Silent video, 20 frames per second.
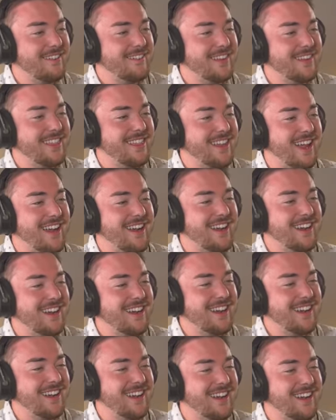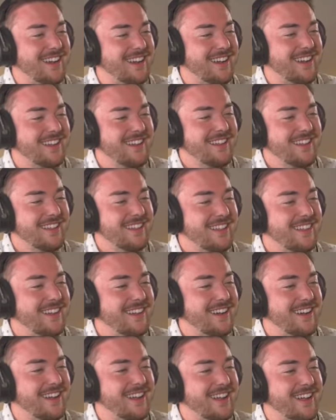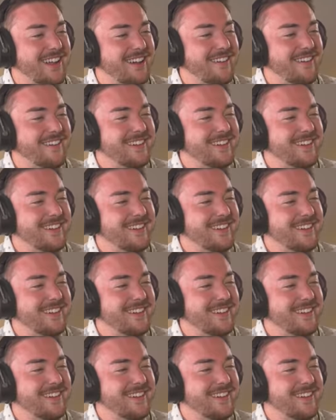over there? there you go.